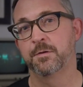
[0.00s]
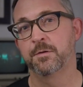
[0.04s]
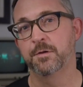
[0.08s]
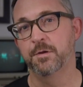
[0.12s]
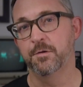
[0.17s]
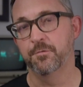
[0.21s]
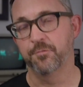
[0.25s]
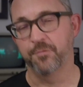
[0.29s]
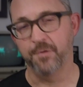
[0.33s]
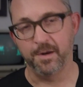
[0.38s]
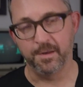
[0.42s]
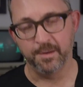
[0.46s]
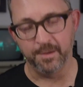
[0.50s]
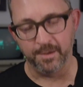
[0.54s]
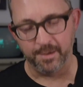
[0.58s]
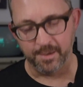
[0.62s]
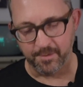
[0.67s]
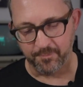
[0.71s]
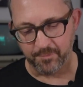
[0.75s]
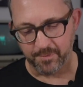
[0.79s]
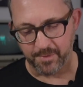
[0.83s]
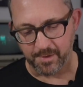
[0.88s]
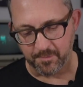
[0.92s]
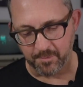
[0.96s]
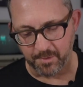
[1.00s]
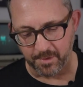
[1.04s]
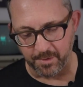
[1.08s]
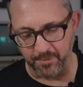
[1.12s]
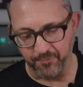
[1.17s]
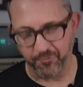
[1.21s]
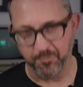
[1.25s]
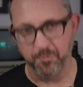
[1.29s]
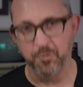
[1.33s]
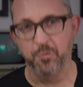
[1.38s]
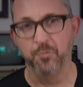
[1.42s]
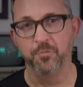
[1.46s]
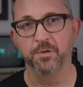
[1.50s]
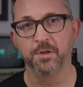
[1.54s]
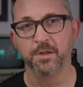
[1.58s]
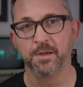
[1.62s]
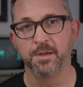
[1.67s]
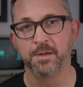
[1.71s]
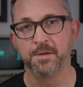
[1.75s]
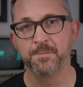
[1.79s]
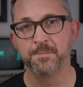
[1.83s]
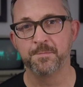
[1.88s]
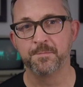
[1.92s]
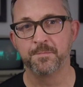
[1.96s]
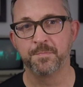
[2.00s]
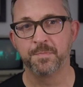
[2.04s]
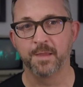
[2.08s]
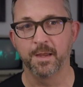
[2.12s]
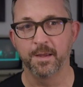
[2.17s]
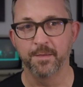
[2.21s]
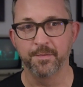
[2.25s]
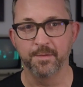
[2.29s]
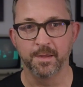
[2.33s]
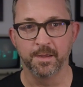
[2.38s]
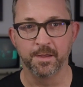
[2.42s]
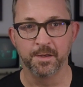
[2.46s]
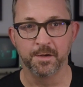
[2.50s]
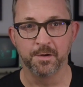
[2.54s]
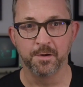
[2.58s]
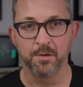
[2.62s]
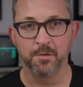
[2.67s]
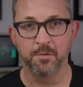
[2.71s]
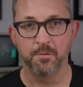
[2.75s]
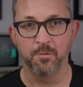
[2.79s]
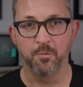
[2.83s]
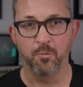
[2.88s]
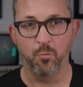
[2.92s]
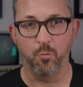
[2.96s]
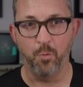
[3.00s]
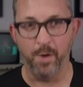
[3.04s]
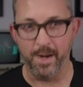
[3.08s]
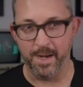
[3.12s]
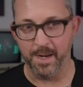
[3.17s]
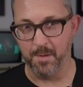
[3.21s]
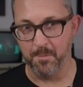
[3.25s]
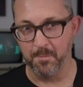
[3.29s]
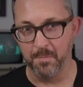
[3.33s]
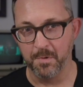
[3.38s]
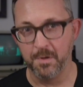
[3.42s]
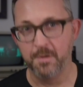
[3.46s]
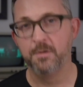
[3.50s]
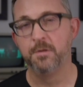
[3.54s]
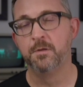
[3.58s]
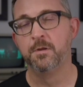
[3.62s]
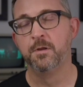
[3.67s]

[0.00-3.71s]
You finally get everything running smoothly, and then wham,